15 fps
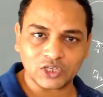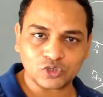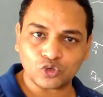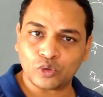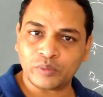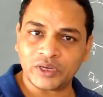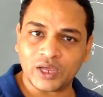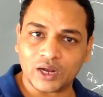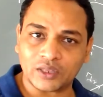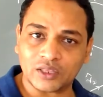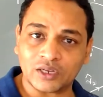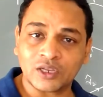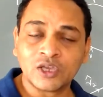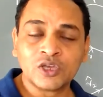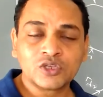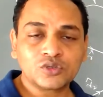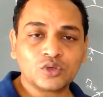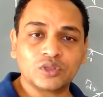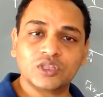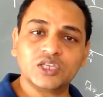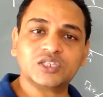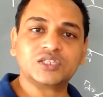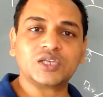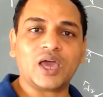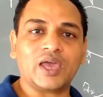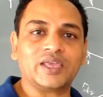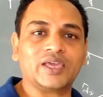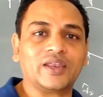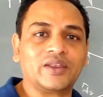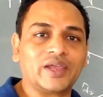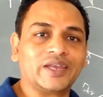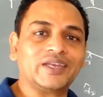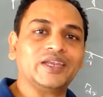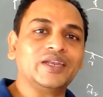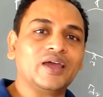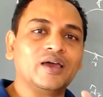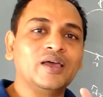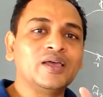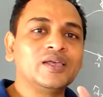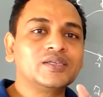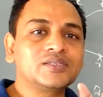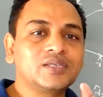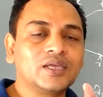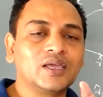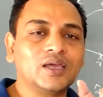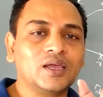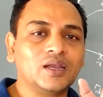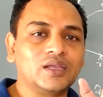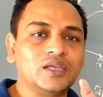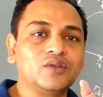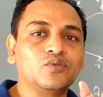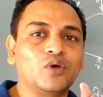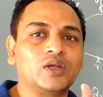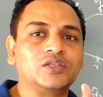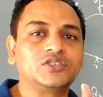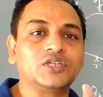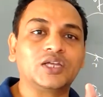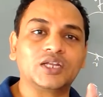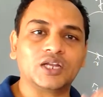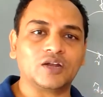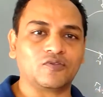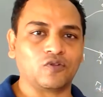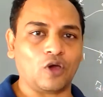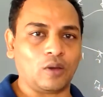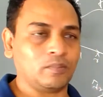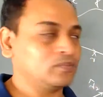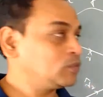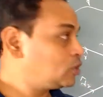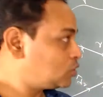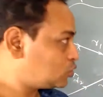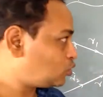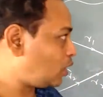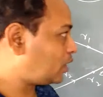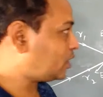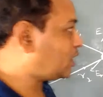there. So many are there. So this I can write in a single in one general form. So I